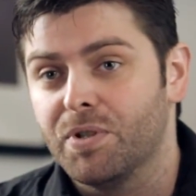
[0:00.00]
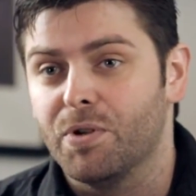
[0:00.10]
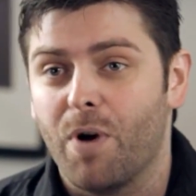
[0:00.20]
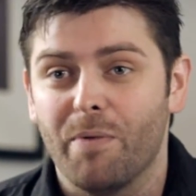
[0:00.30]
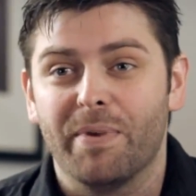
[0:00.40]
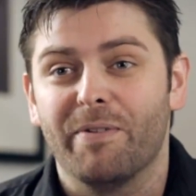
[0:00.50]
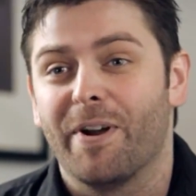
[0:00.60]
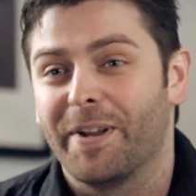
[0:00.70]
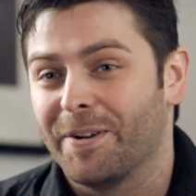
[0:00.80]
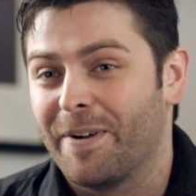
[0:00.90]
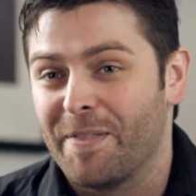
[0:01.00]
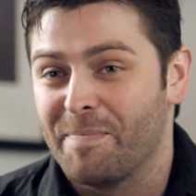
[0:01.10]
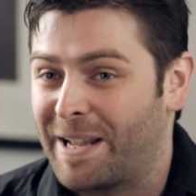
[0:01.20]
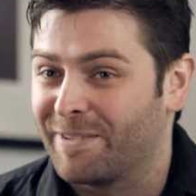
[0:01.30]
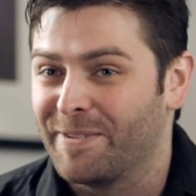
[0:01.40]
you won't be running around
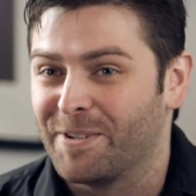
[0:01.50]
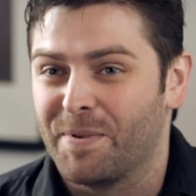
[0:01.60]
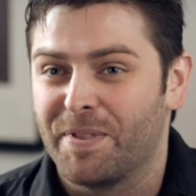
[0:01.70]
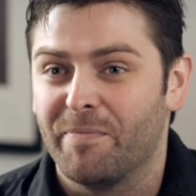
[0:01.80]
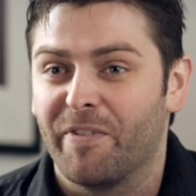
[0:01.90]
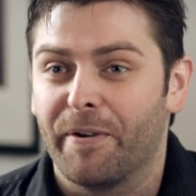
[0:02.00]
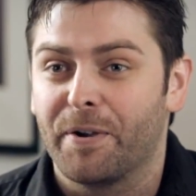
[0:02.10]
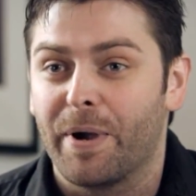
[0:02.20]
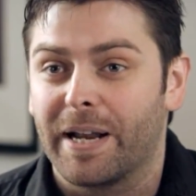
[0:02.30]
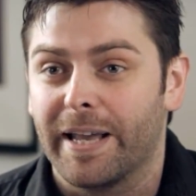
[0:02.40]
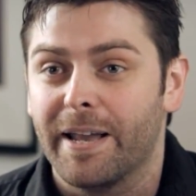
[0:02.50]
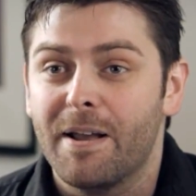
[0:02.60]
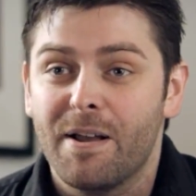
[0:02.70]
the battlefield with them very quickly.